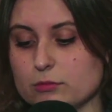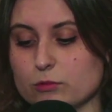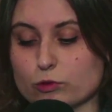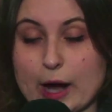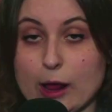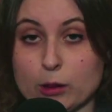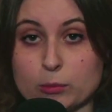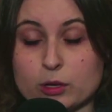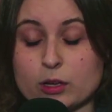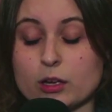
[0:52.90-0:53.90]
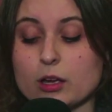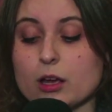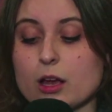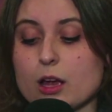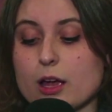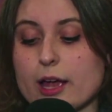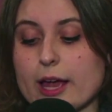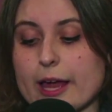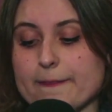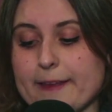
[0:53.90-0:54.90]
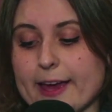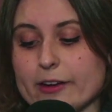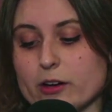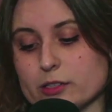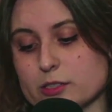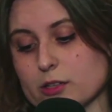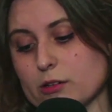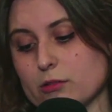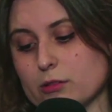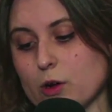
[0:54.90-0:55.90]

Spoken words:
realm, and then also